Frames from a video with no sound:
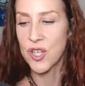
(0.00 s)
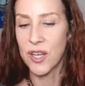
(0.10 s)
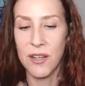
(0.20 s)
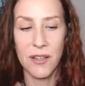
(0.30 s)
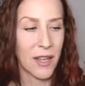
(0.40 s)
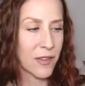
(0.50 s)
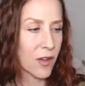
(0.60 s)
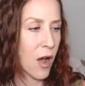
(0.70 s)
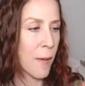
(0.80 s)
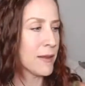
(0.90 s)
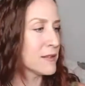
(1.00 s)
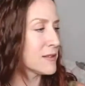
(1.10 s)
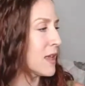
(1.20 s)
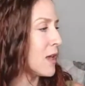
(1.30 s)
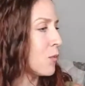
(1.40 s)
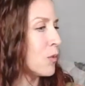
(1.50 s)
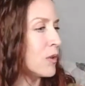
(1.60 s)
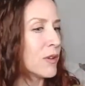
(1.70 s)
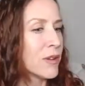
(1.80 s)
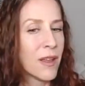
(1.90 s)
and share in the comments, and
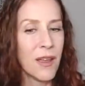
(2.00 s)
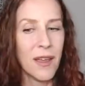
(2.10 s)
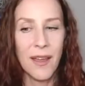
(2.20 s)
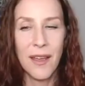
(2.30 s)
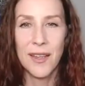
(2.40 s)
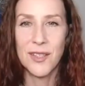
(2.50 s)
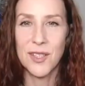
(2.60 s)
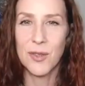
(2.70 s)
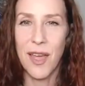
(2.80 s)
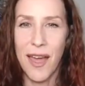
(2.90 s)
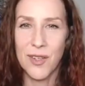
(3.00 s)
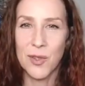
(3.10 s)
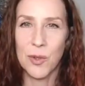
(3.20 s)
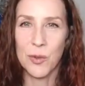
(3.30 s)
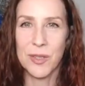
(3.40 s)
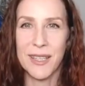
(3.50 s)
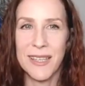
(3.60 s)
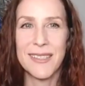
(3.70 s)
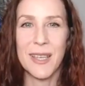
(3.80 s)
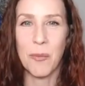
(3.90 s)
we'll do the actual
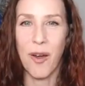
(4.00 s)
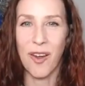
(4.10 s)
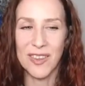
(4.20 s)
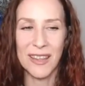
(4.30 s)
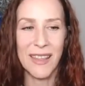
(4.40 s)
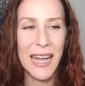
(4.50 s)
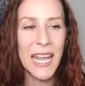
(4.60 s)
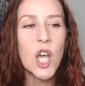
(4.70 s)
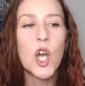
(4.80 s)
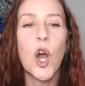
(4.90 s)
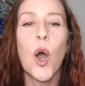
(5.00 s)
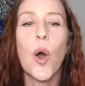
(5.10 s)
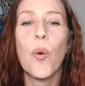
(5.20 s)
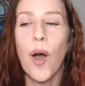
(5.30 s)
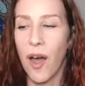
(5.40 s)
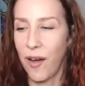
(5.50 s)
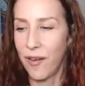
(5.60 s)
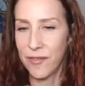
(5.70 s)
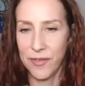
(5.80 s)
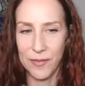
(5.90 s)
releasing part, the letting go
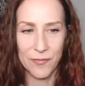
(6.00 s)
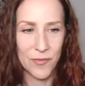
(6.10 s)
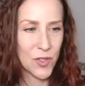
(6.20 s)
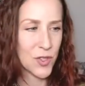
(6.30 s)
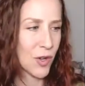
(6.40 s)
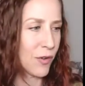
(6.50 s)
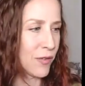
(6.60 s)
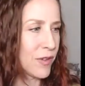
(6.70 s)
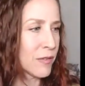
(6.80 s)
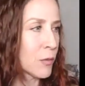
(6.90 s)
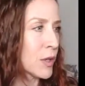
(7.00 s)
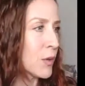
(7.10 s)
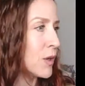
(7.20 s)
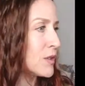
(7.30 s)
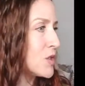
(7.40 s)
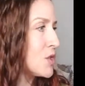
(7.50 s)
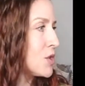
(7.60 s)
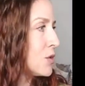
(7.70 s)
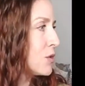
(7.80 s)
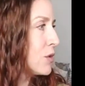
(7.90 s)
of. So if everyone wants
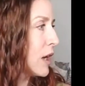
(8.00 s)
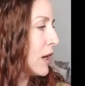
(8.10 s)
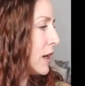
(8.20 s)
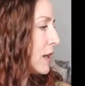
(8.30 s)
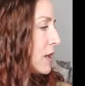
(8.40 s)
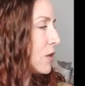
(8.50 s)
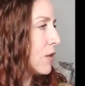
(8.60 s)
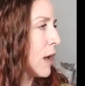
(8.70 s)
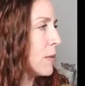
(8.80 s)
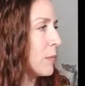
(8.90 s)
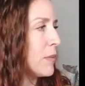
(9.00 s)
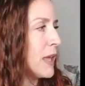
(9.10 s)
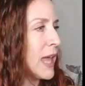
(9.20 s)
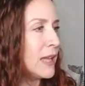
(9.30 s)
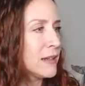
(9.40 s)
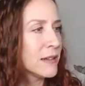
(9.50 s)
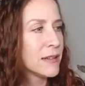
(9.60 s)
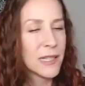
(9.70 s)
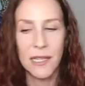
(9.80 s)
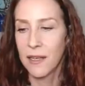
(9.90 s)
to grab a
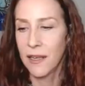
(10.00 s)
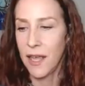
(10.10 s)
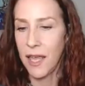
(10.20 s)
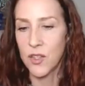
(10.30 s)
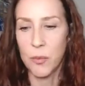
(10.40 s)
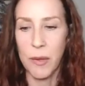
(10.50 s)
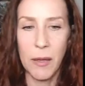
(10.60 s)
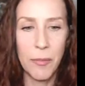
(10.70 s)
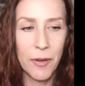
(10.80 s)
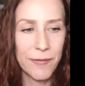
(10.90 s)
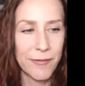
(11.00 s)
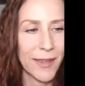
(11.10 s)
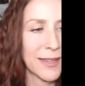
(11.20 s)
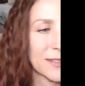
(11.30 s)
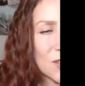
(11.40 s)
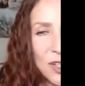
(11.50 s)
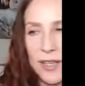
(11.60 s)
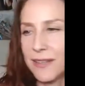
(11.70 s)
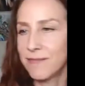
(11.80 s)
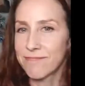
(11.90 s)
pen and your paper and get
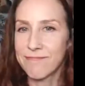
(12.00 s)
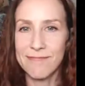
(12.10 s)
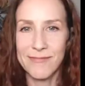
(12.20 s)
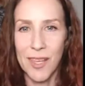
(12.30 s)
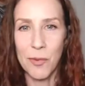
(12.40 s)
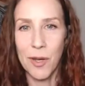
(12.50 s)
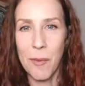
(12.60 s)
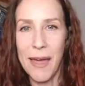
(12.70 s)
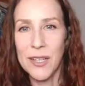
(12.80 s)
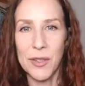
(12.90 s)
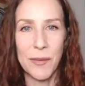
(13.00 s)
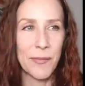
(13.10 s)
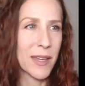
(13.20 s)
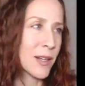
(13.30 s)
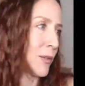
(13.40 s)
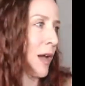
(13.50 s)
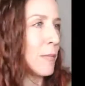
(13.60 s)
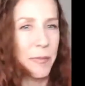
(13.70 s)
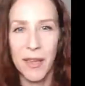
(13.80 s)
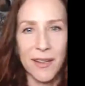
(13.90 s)
started, and we'll come back to it. I'm going to
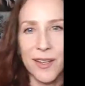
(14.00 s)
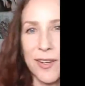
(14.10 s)
grab a pen